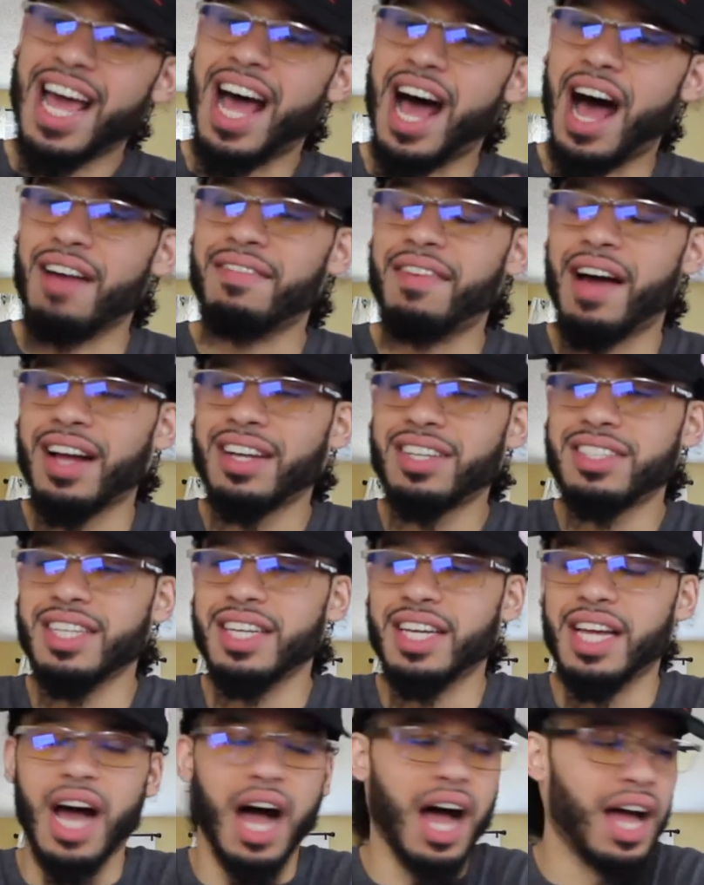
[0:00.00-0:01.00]
I've
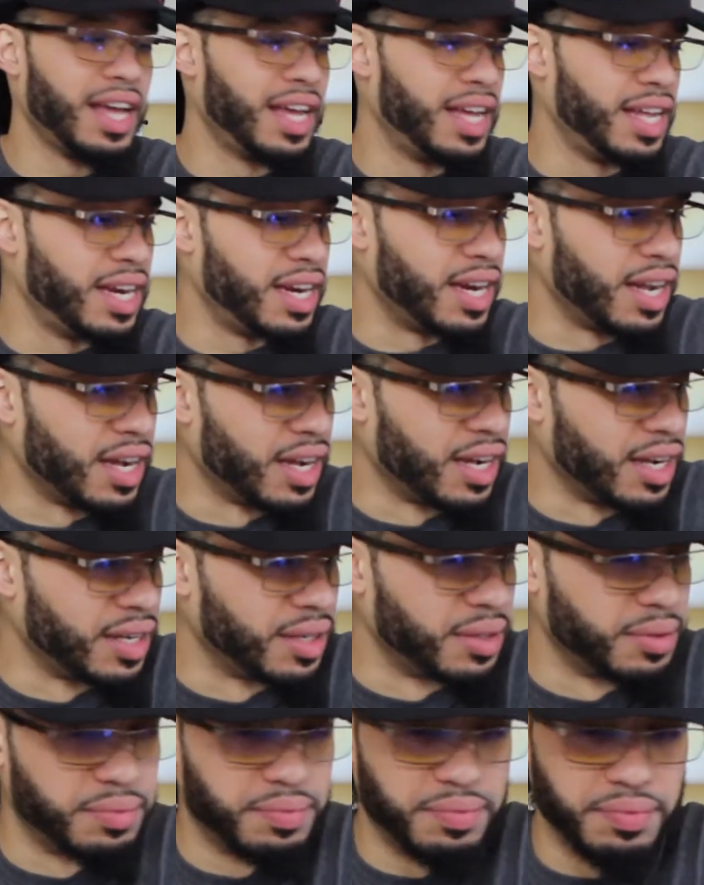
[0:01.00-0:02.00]
actually
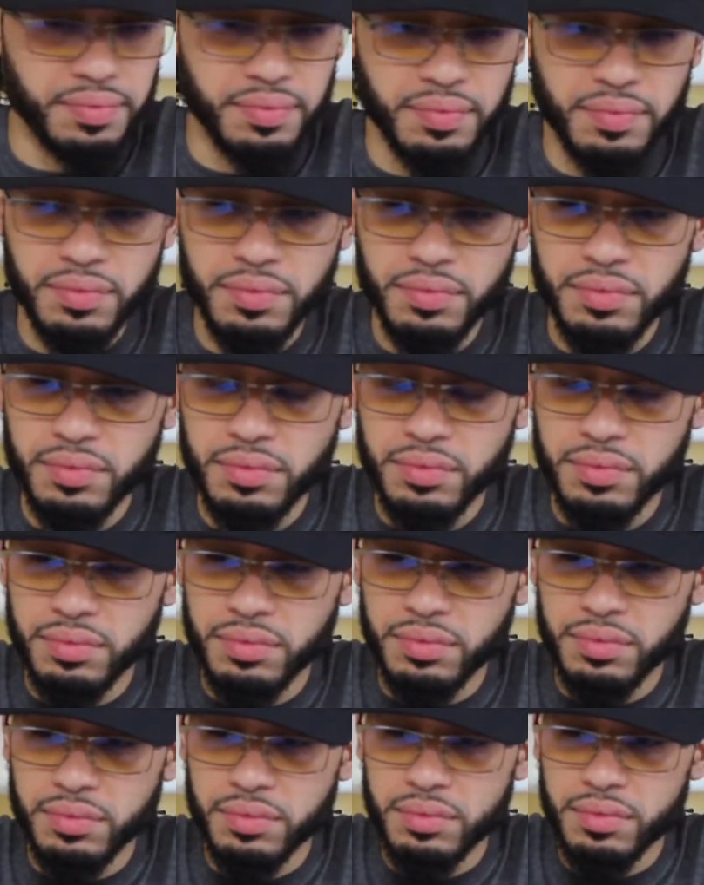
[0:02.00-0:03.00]
gotten
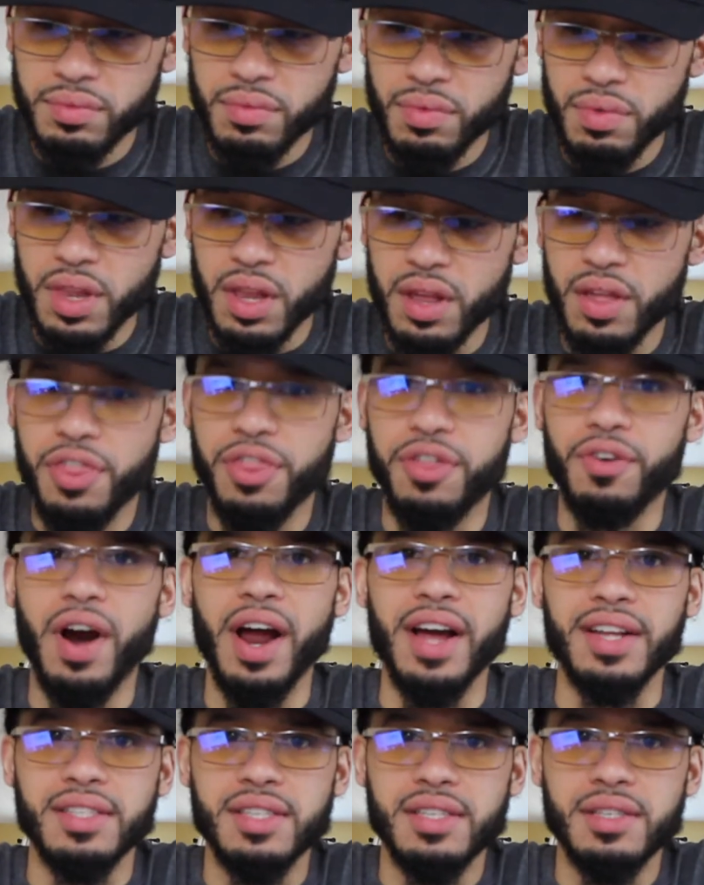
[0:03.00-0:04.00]

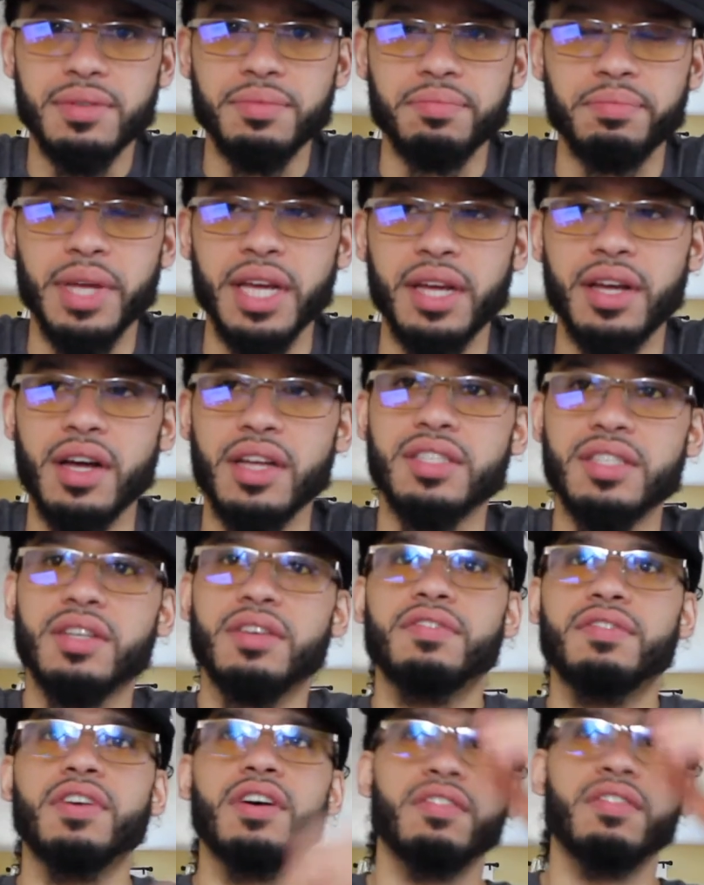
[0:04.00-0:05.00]
threats because
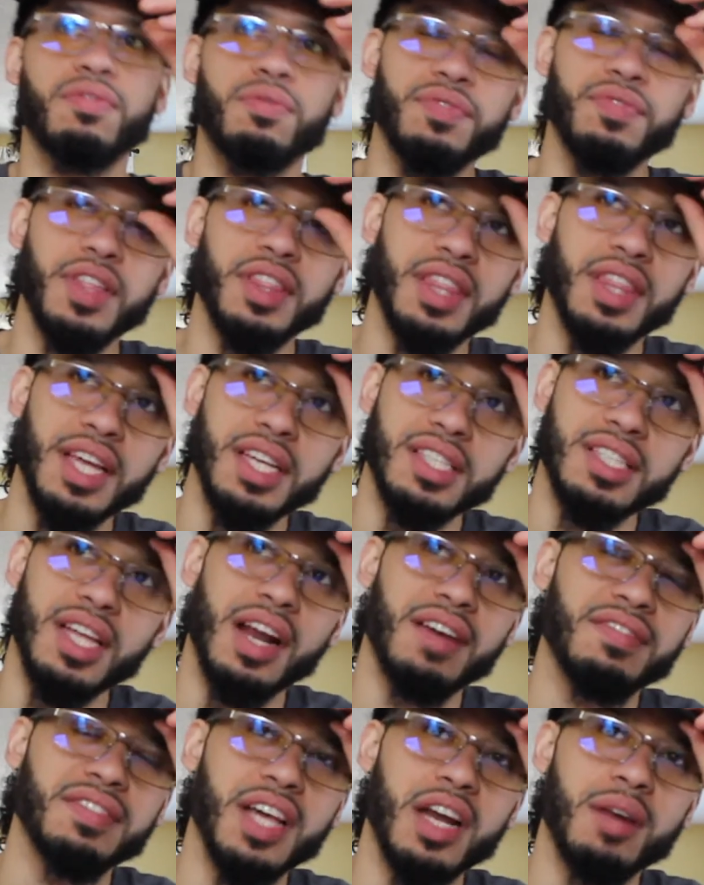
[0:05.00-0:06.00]
of the things
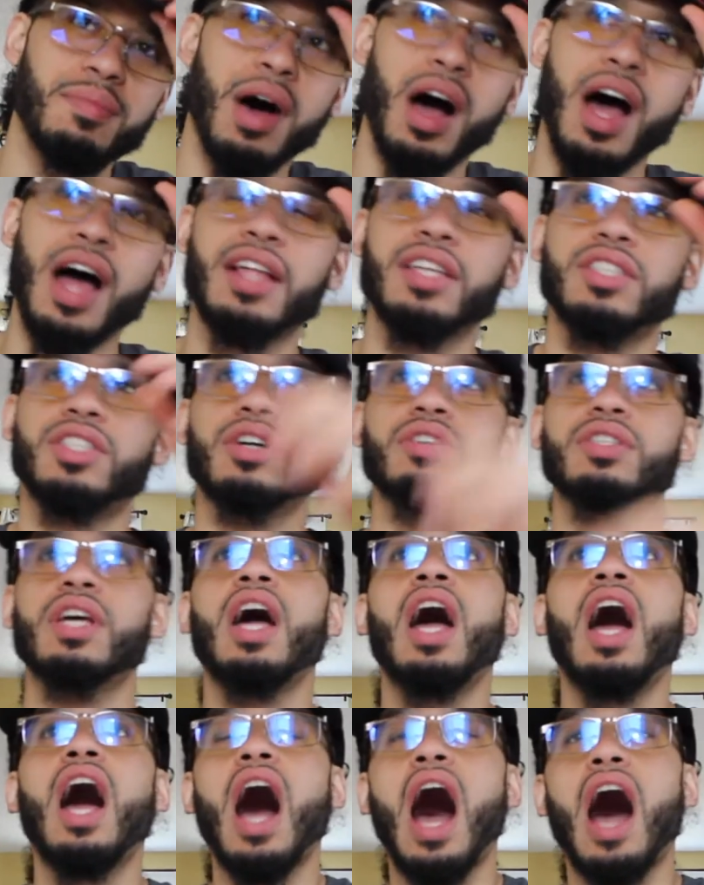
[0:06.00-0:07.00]
that I've said about Alex Jones.
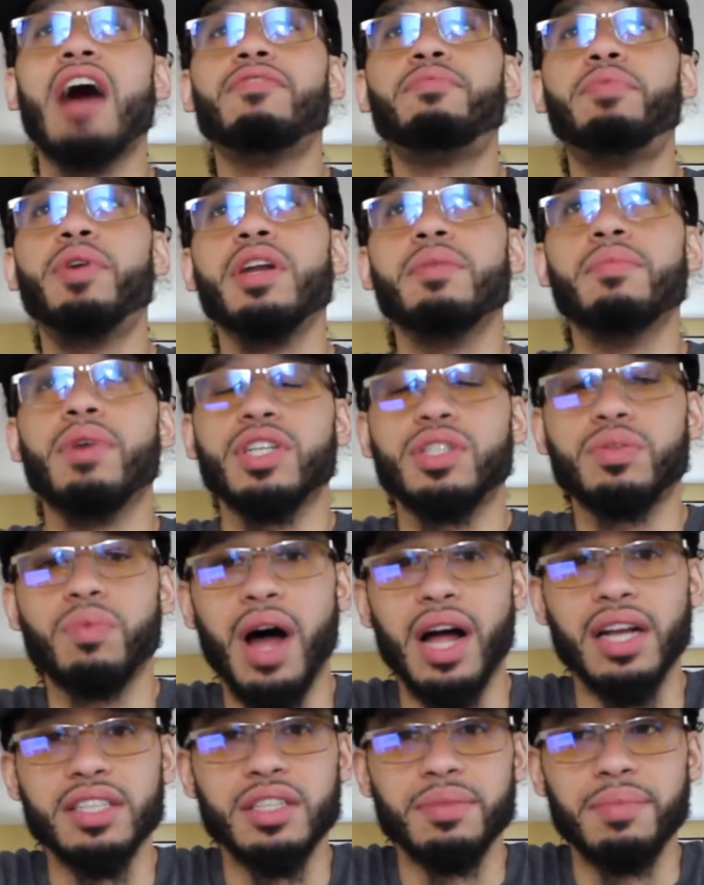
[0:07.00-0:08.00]
I've pretty much
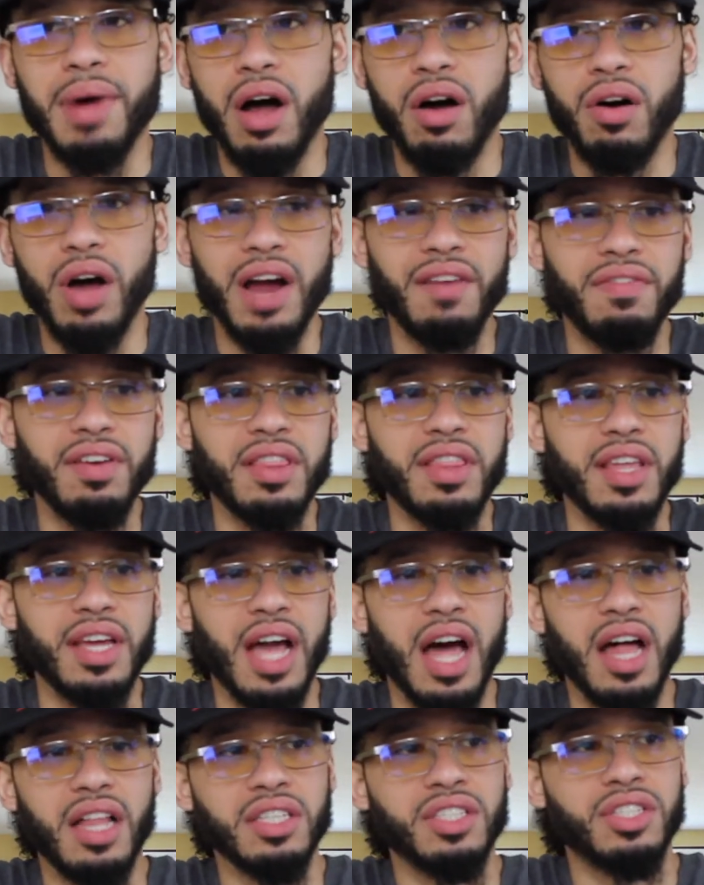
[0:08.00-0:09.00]
watched about everything
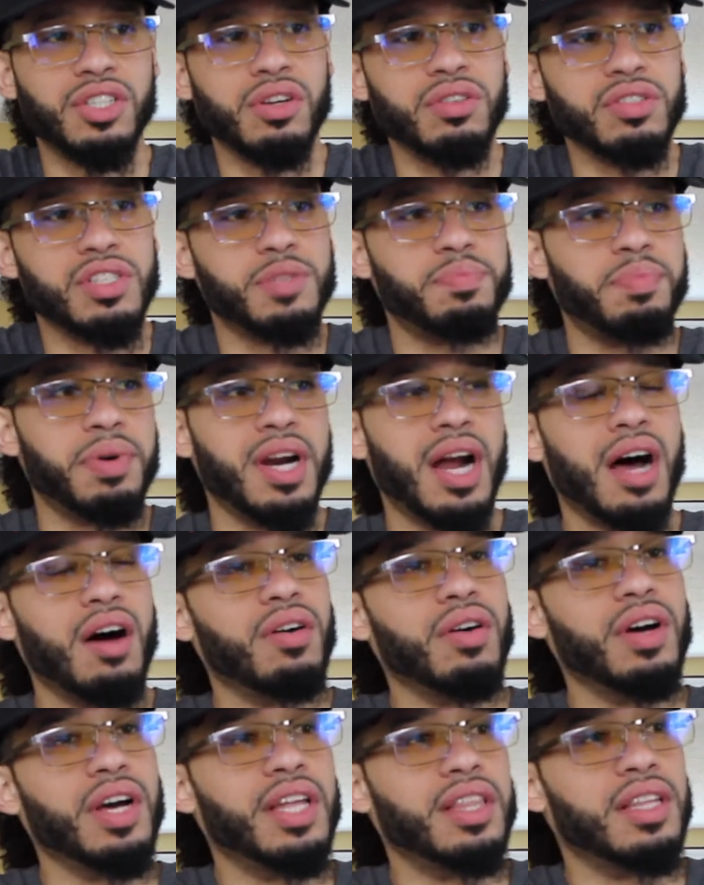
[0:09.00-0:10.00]
Alex Jones has put
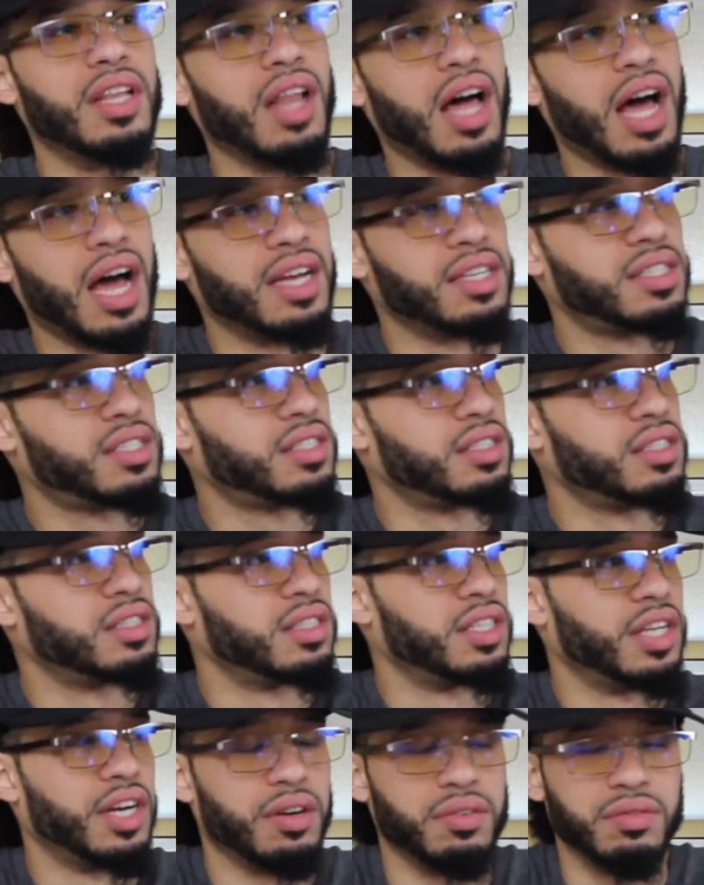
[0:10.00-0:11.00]
out in the last,
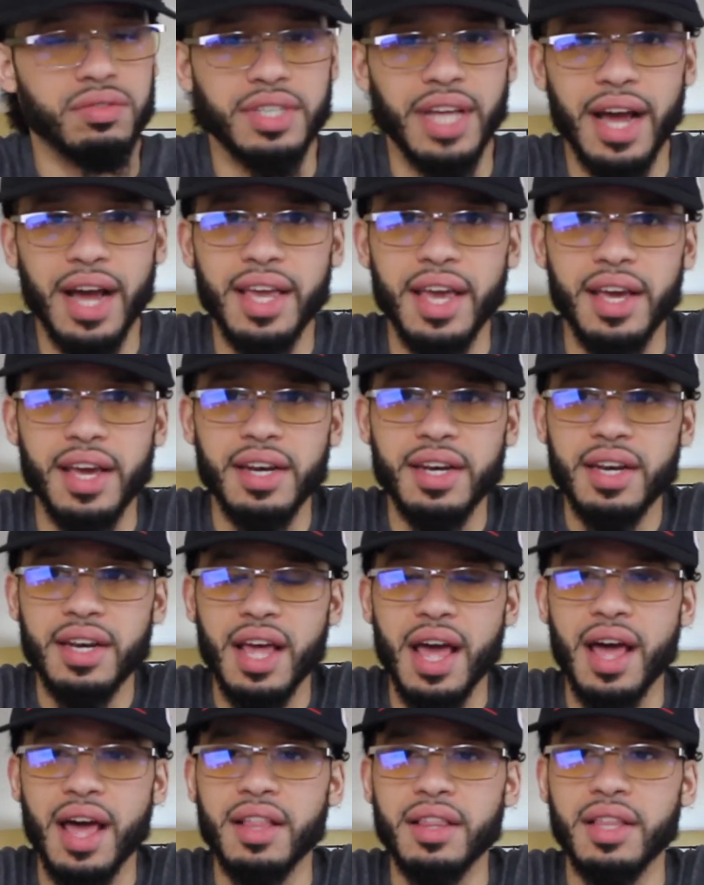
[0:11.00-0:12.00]
decade
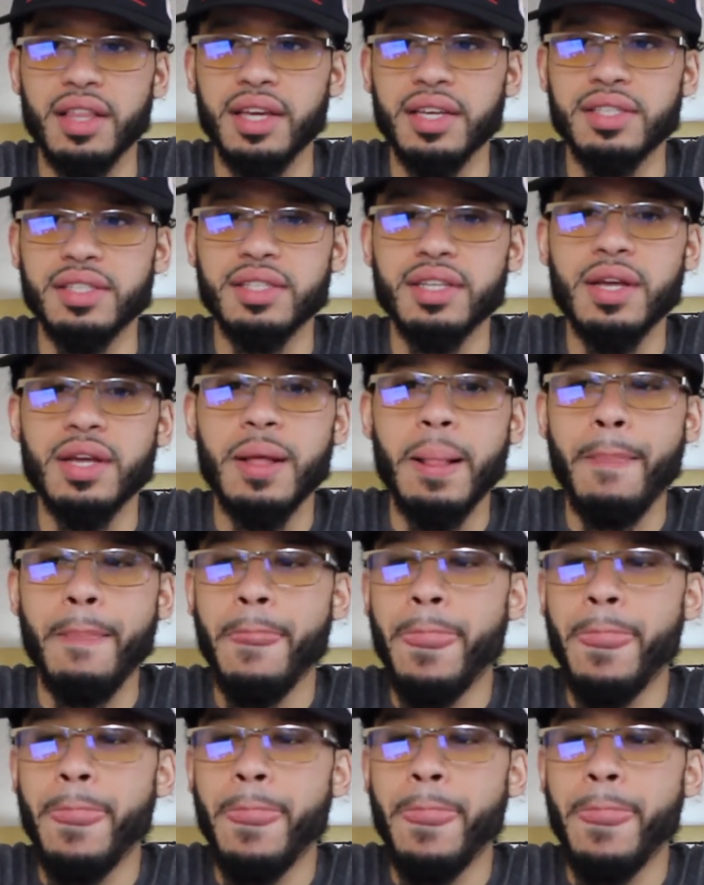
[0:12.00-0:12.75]
at least.